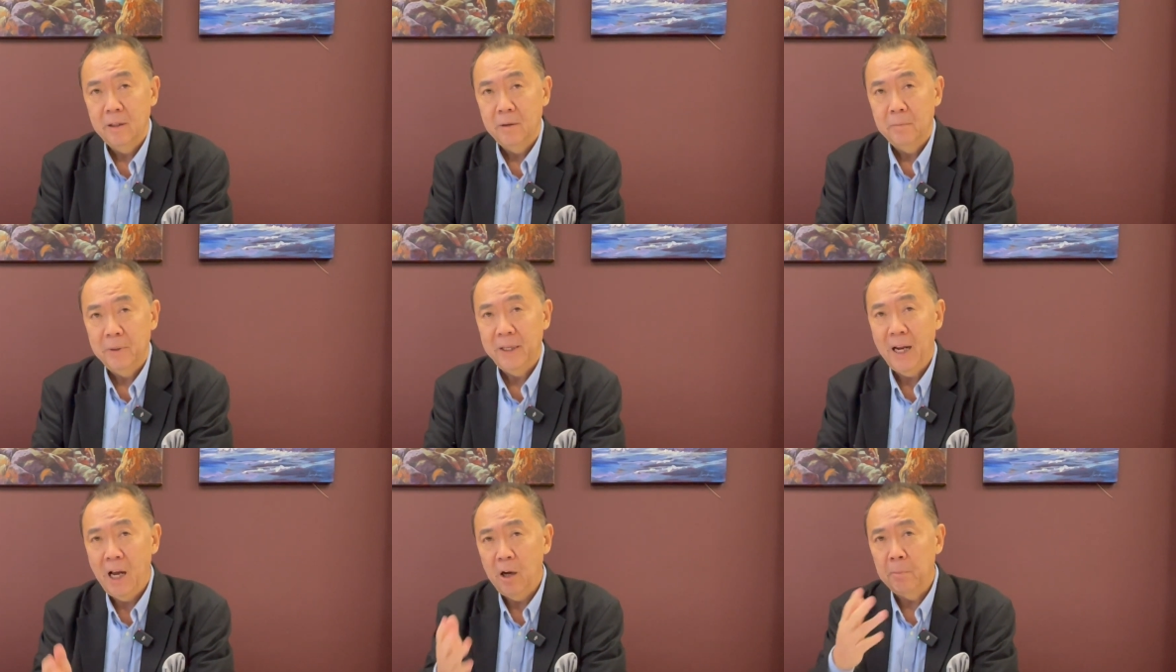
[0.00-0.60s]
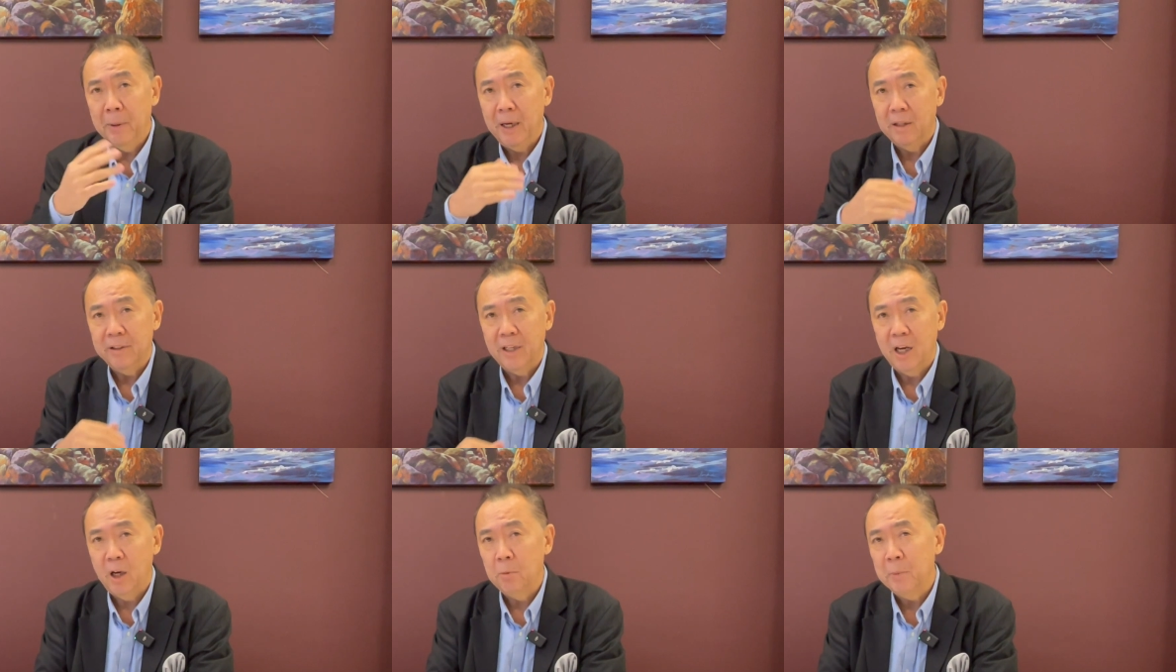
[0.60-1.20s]
But how about
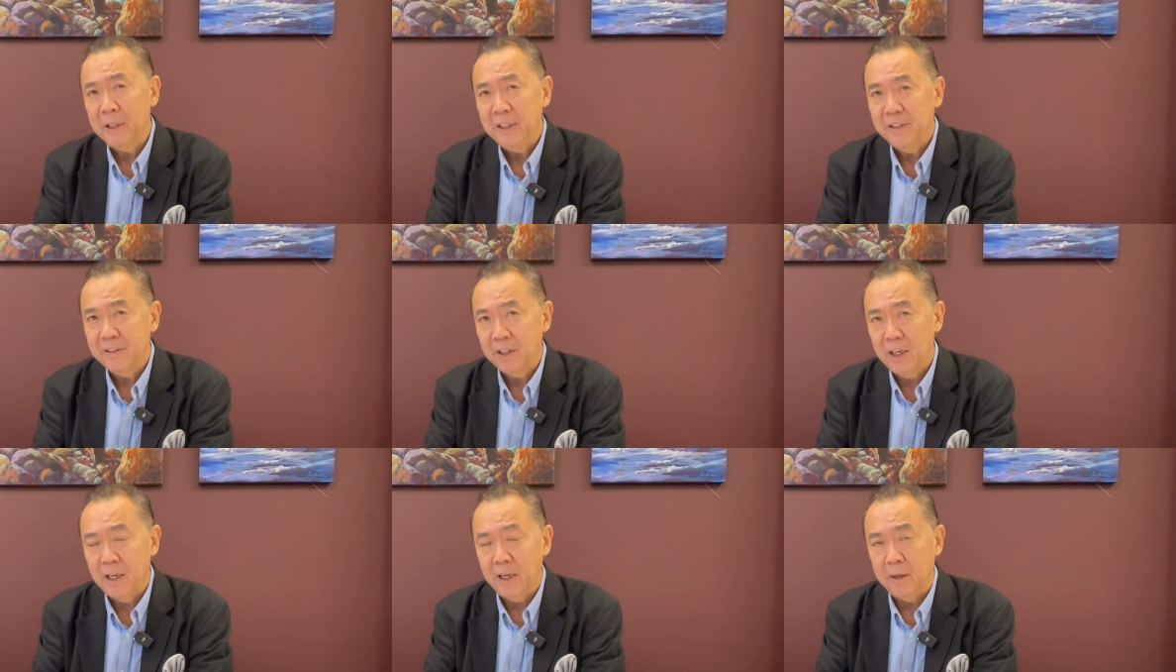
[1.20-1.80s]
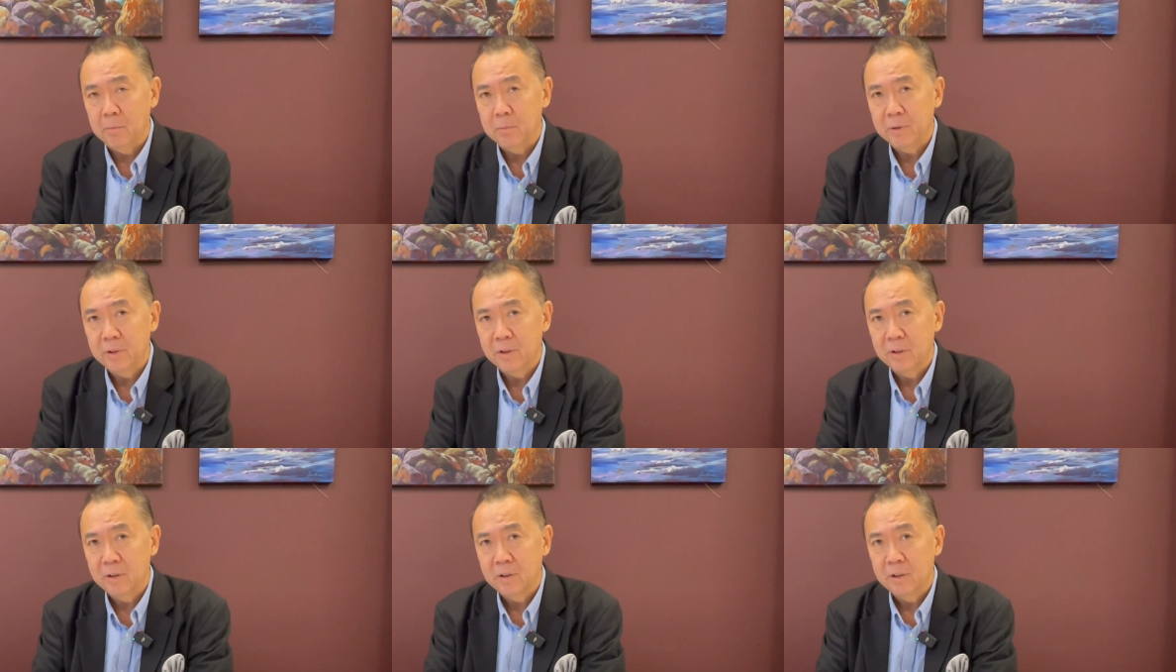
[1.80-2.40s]
how many times
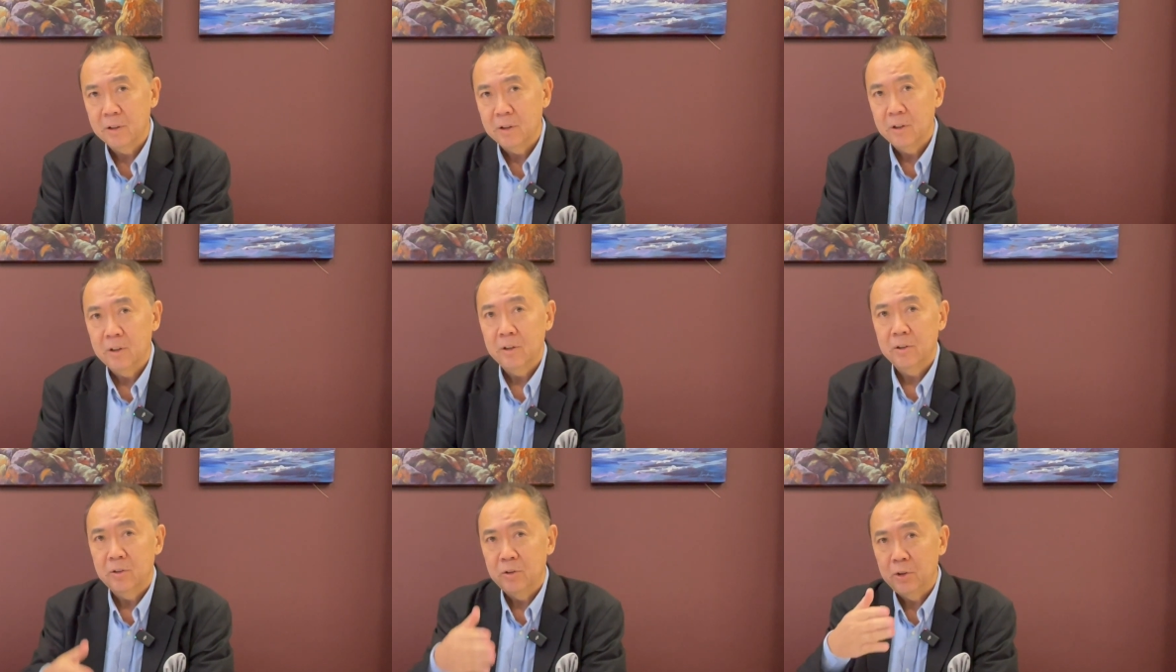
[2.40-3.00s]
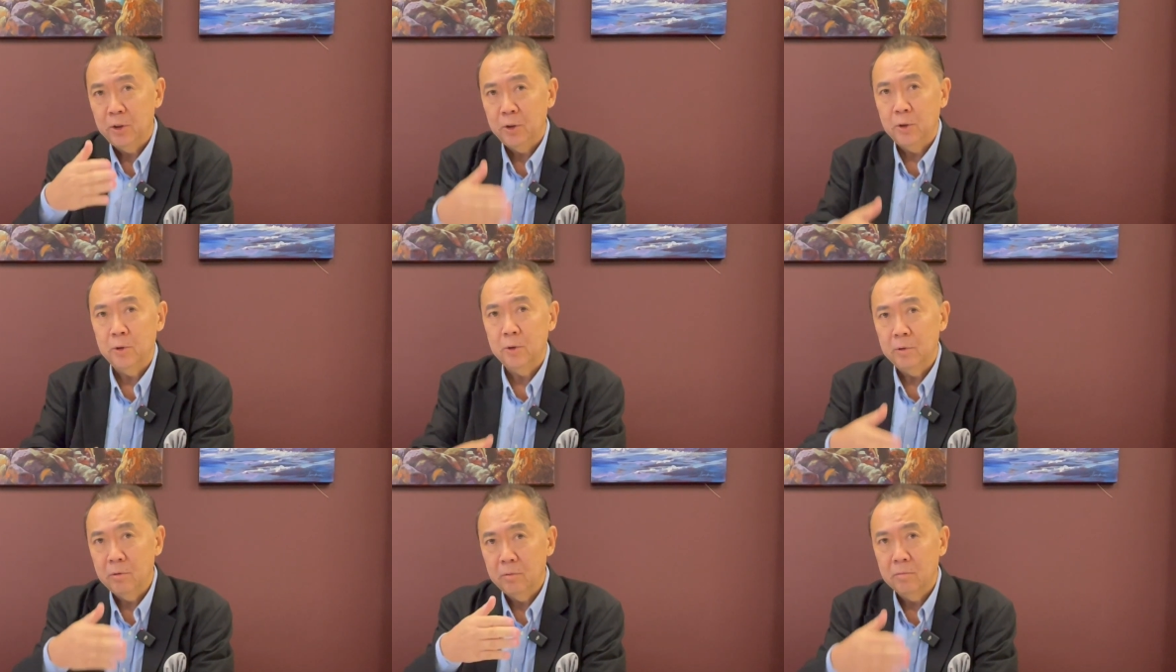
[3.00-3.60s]
do
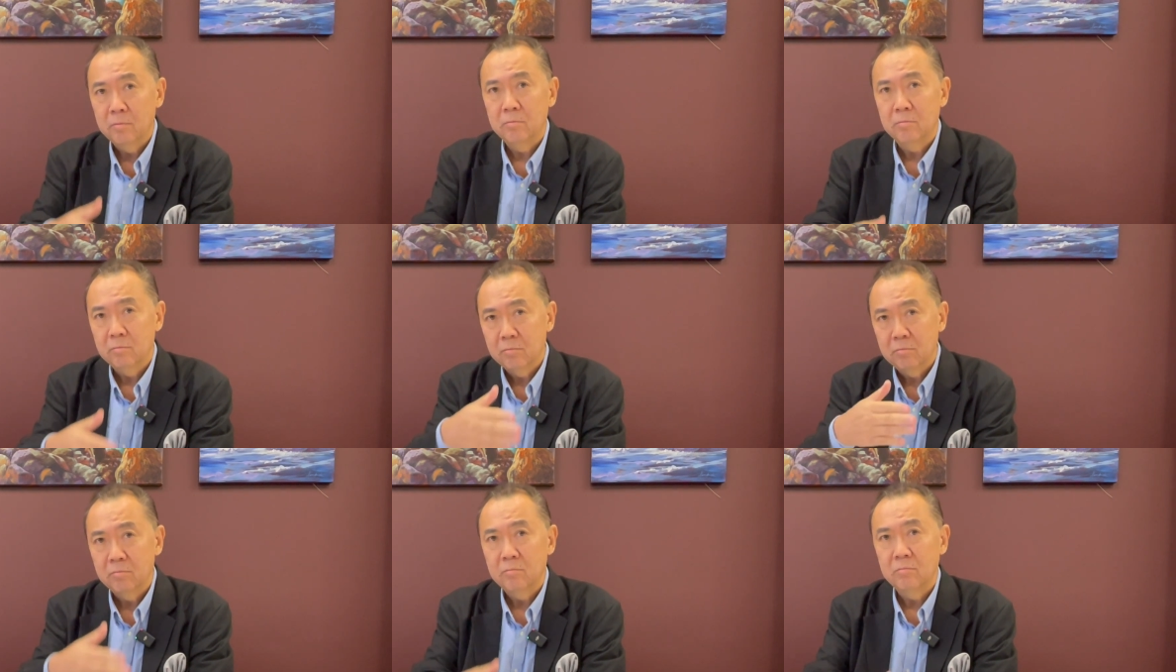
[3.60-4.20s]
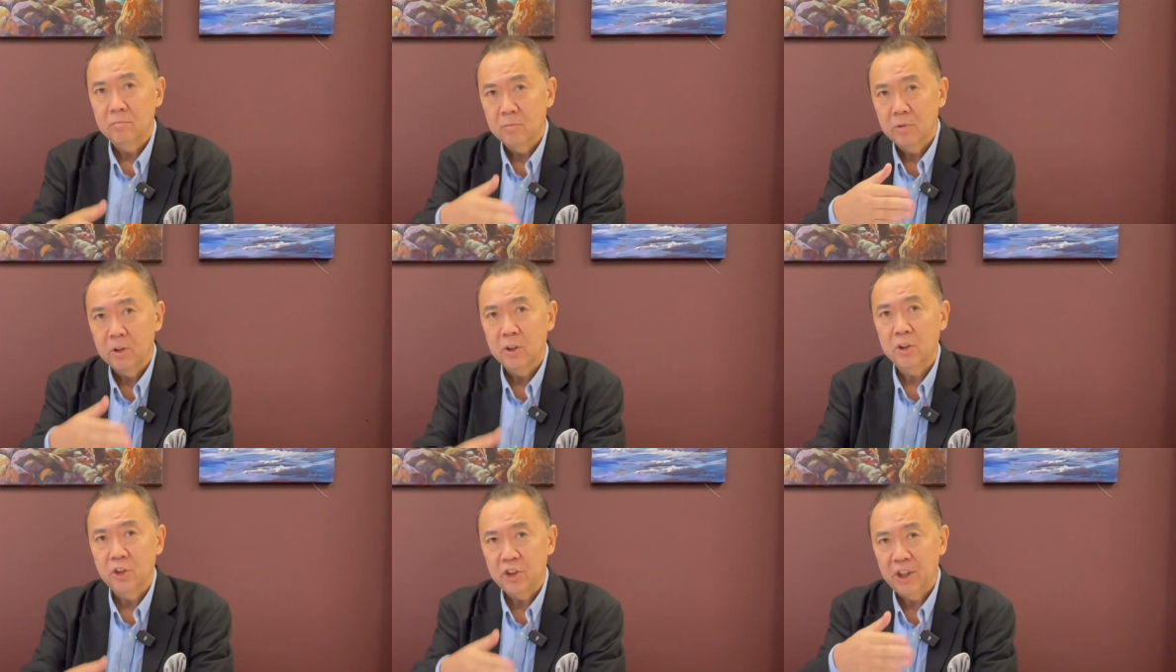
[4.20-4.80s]
you
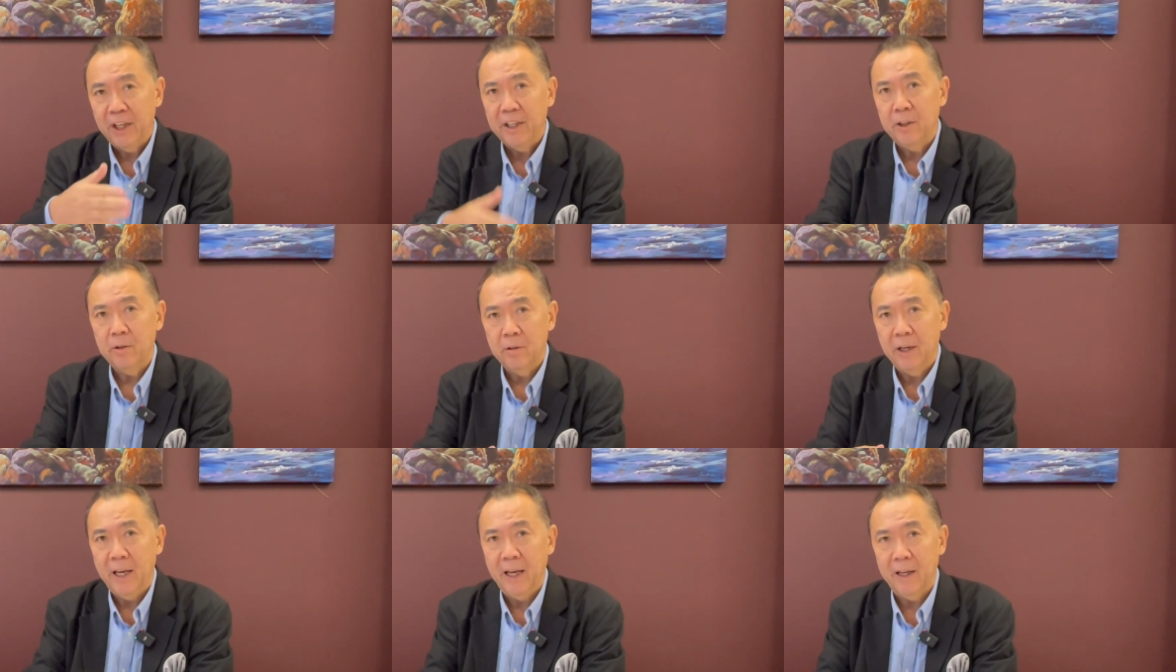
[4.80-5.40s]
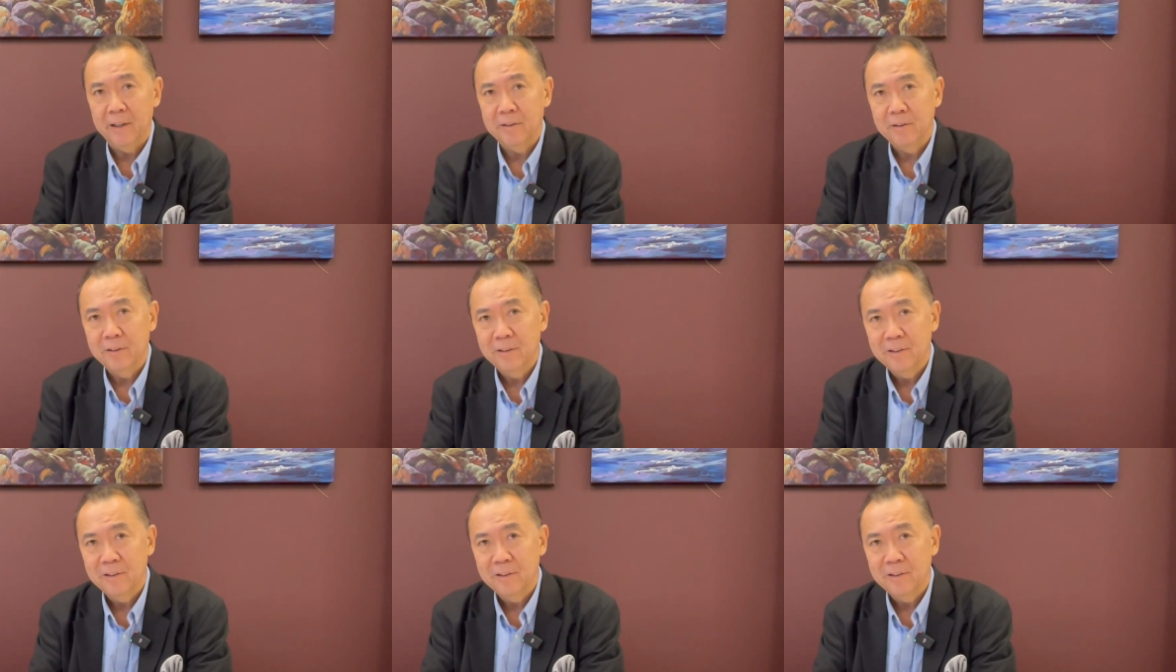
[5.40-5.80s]
shake your hand